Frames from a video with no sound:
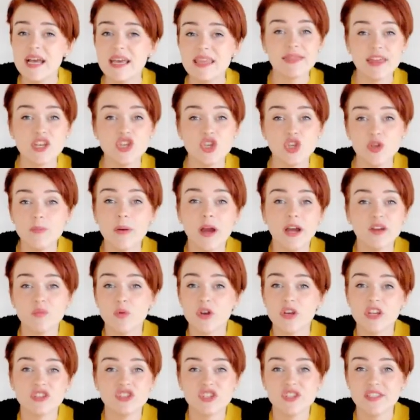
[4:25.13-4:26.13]
then you might
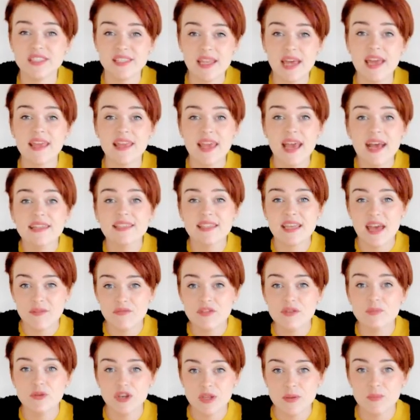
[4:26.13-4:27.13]
want to just say, yes,
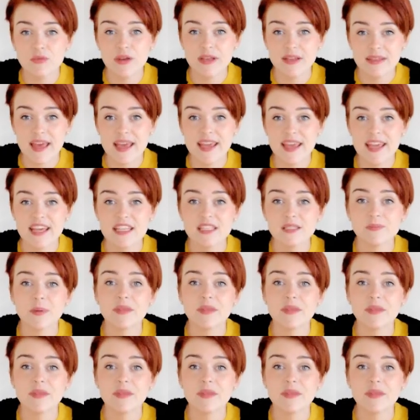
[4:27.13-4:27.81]
everybody bring their kids,